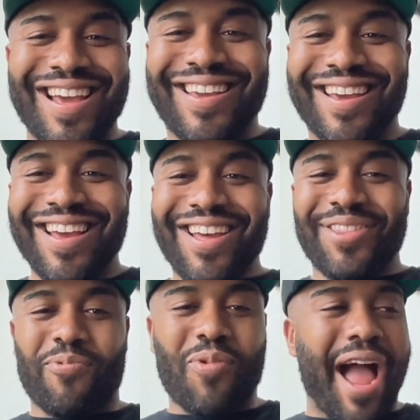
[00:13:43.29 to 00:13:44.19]
Like
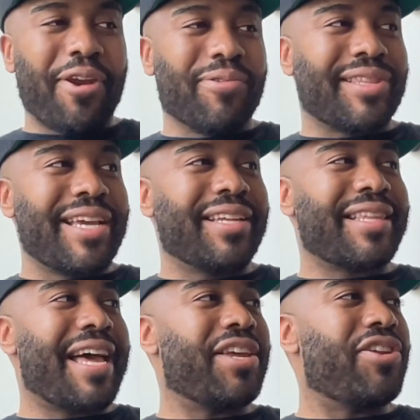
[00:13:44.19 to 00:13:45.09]
I don't think
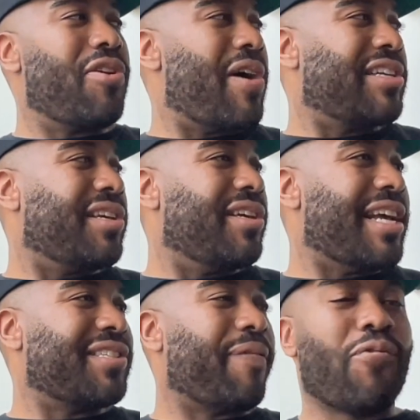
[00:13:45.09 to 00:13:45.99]
that as
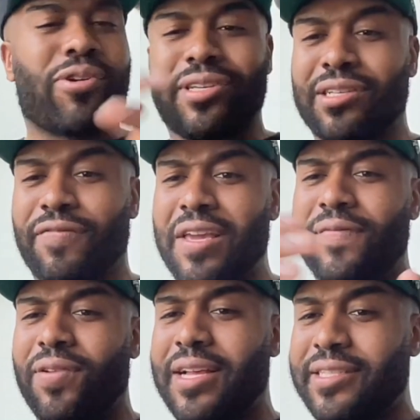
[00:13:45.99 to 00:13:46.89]
the forces of
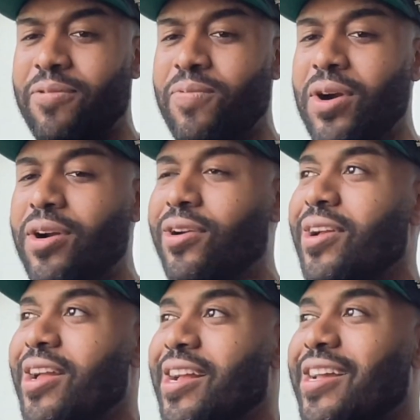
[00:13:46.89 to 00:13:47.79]
evil as they were
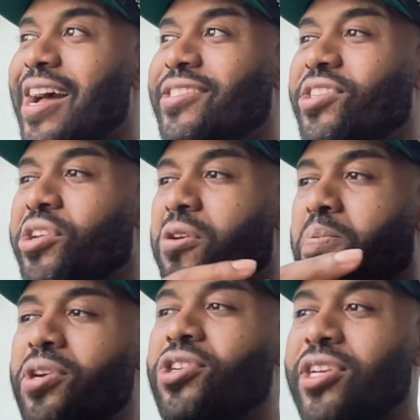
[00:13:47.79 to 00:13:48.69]
constantly are
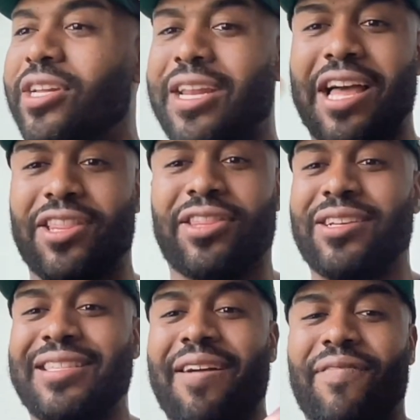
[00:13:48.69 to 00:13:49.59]
pushing,
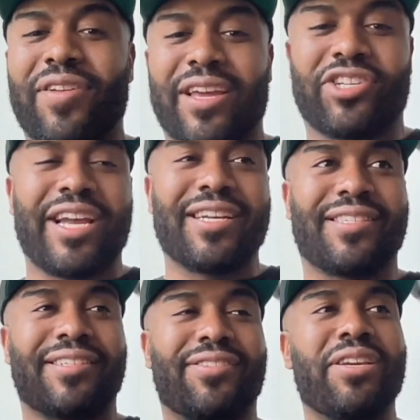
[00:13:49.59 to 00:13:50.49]
there's not really a chance
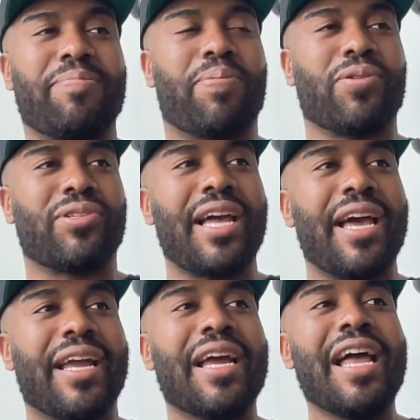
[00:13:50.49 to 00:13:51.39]
to sleep per
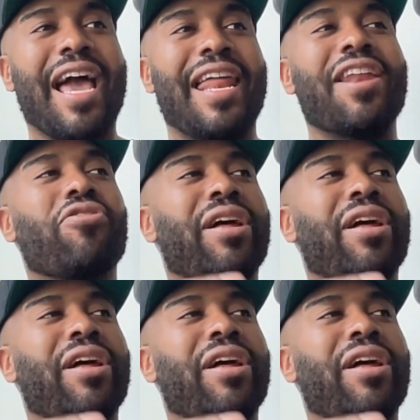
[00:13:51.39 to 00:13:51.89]
se. And I know that